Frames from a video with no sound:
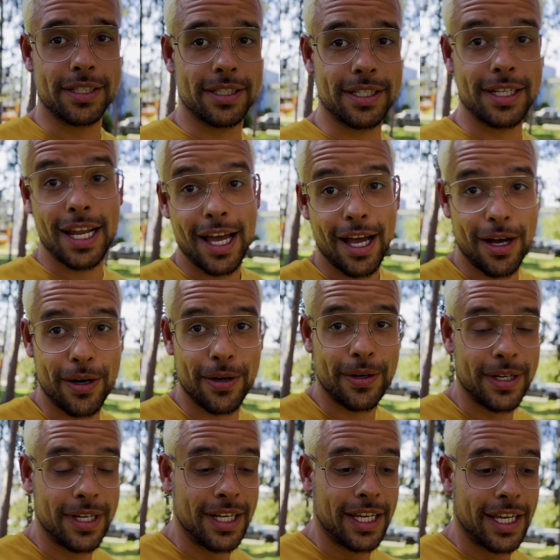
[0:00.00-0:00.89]

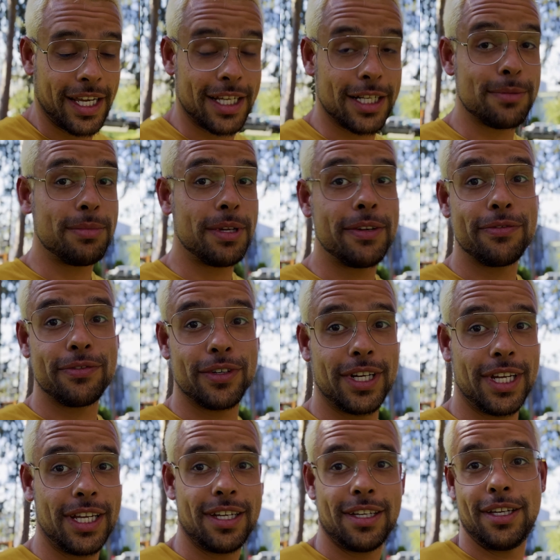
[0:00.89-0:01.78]
Now, it'll be
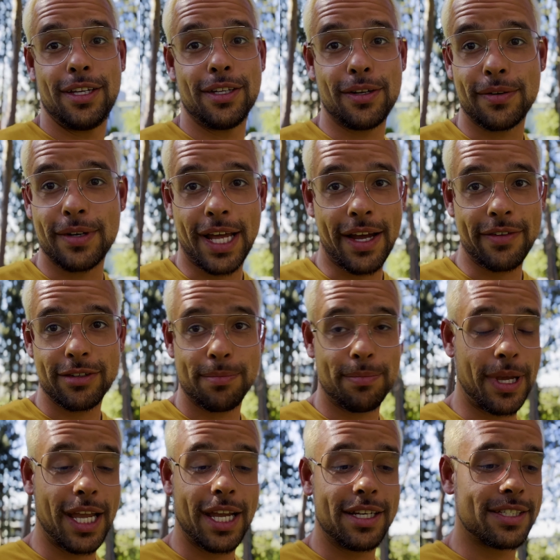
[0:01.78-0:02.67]
free. You don't have to
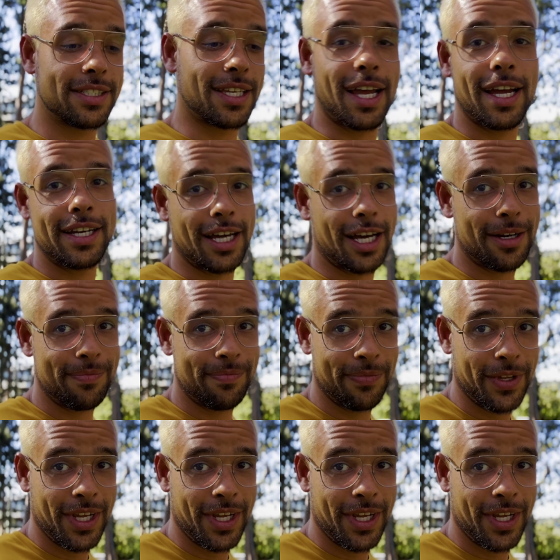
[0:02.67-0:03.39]
pay to sign up.